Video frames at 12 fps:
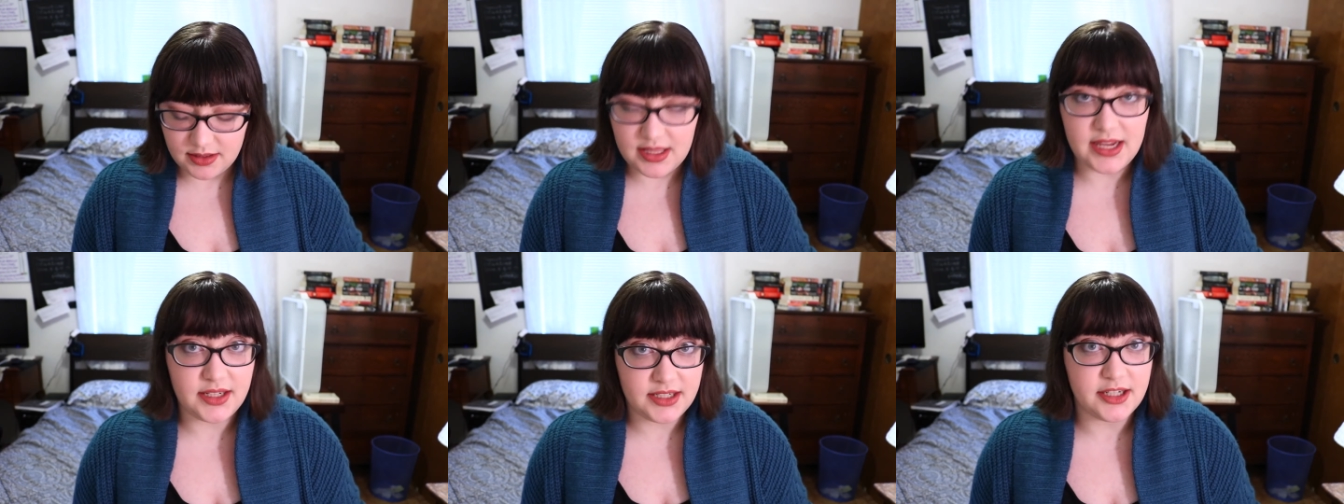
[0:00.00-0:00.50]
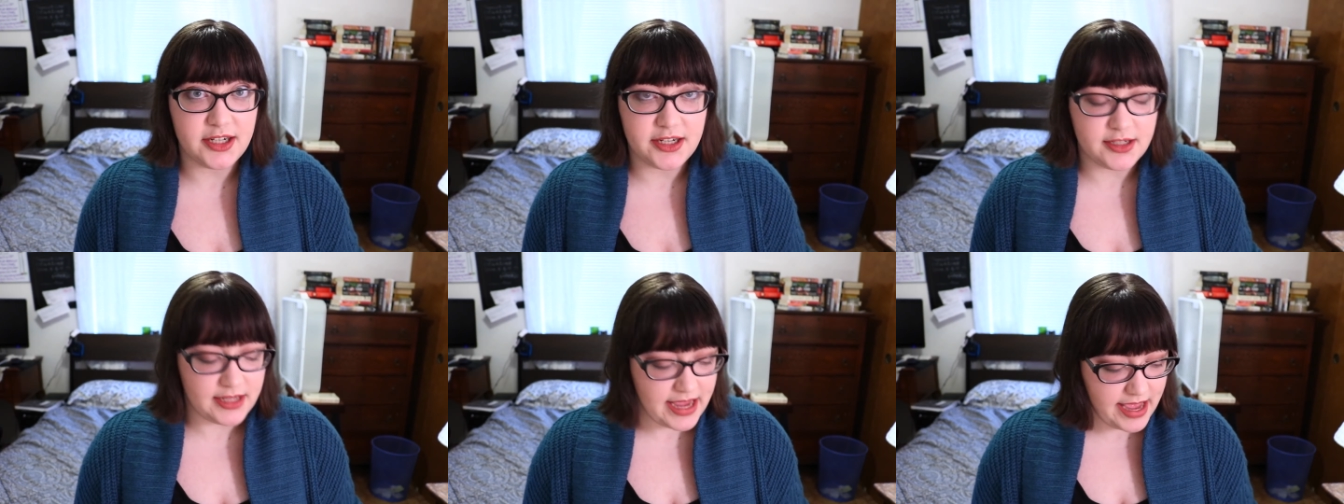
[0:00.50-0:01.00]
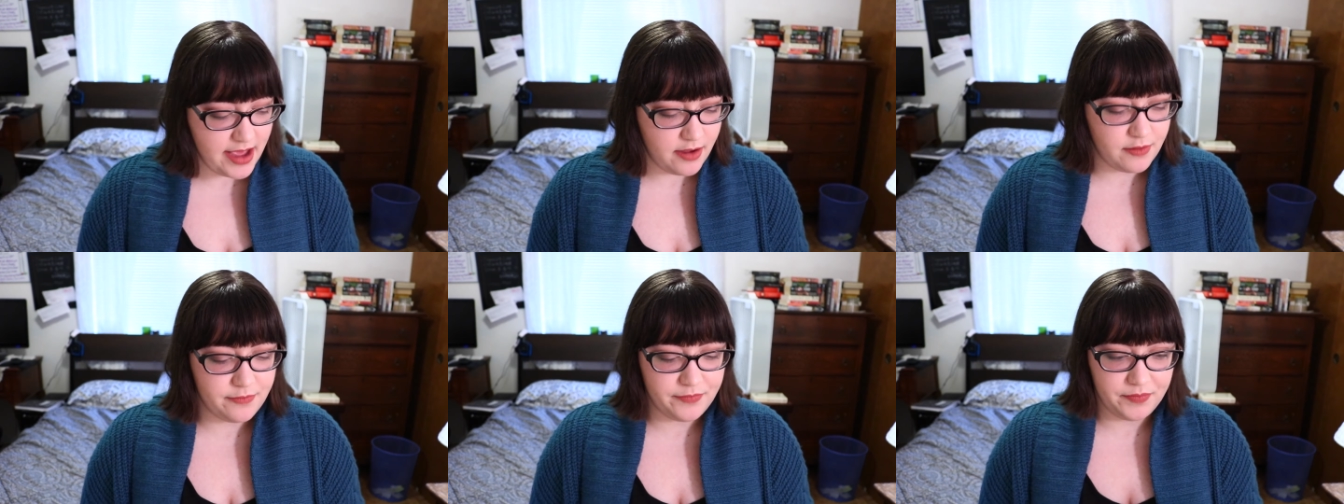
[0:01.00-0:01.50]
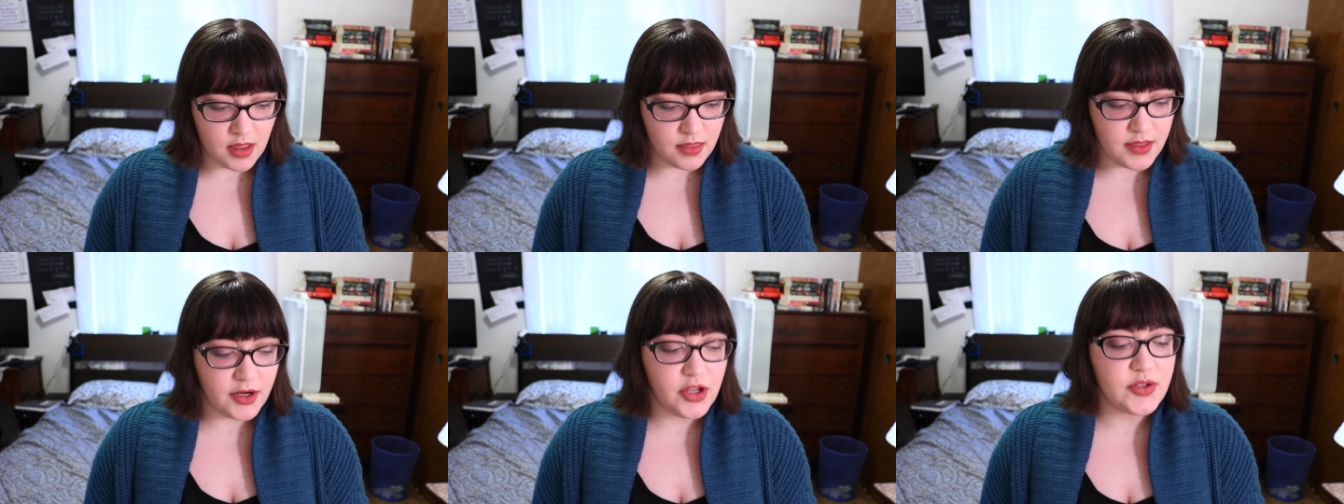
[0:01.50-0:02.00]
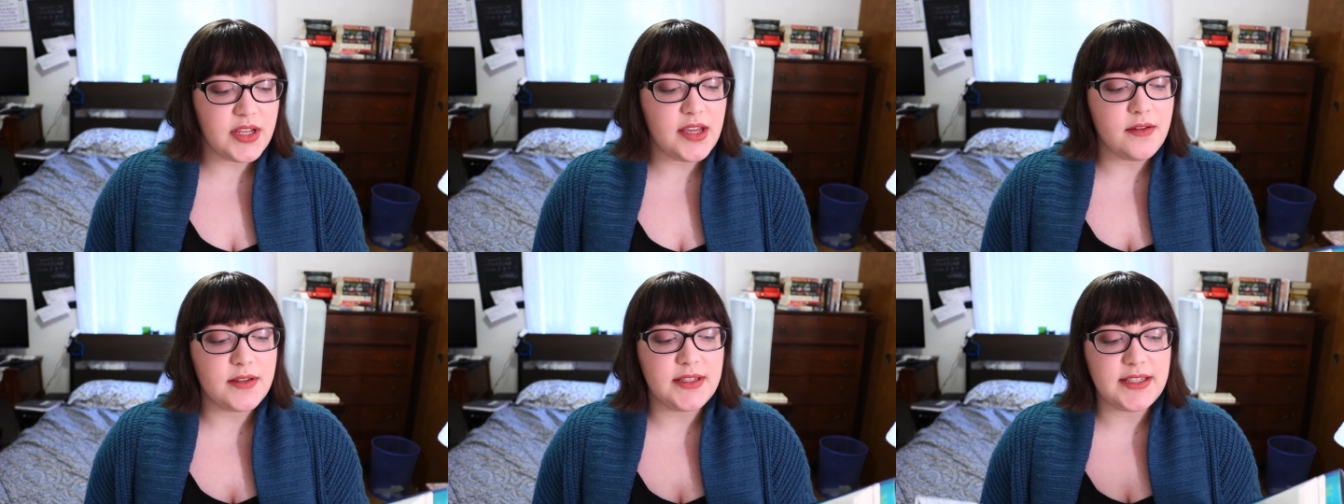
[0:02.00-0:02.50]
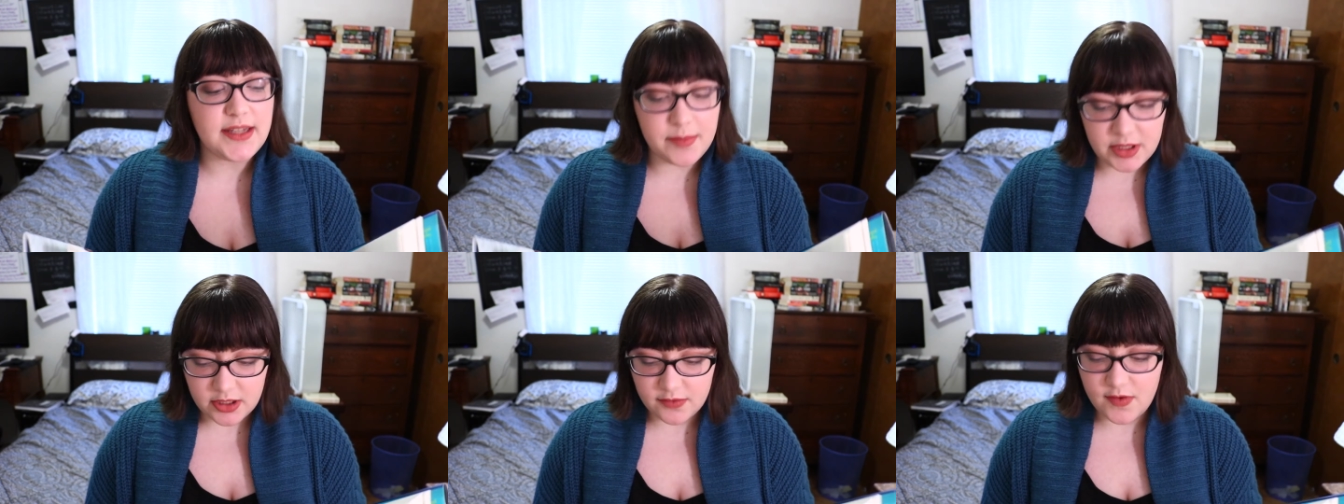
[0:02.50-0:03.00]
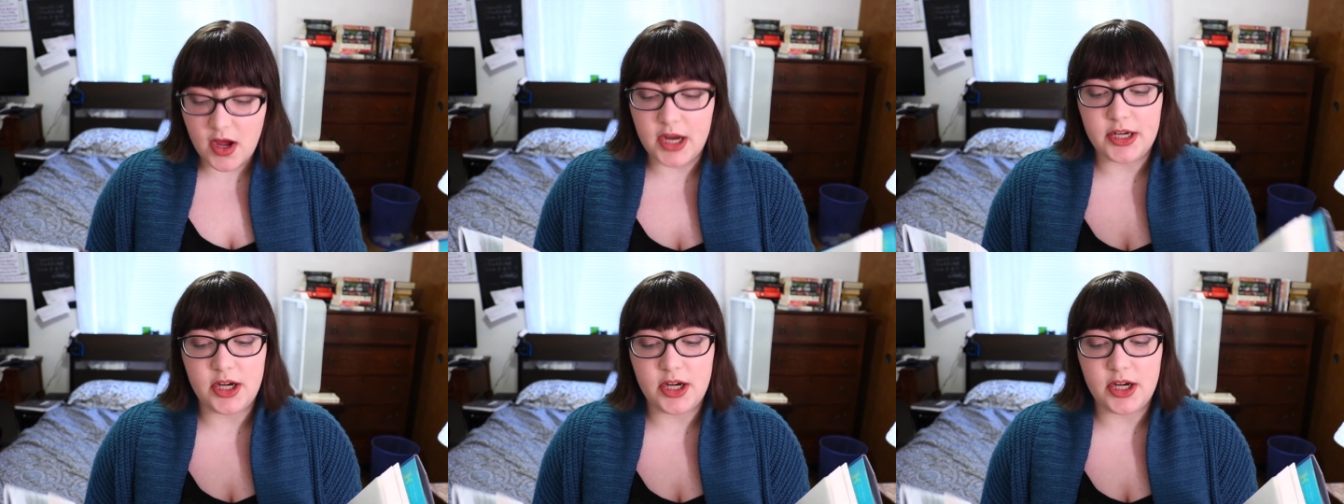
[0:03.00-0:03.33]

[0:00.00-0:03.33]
the interior layout, they're using a similar font,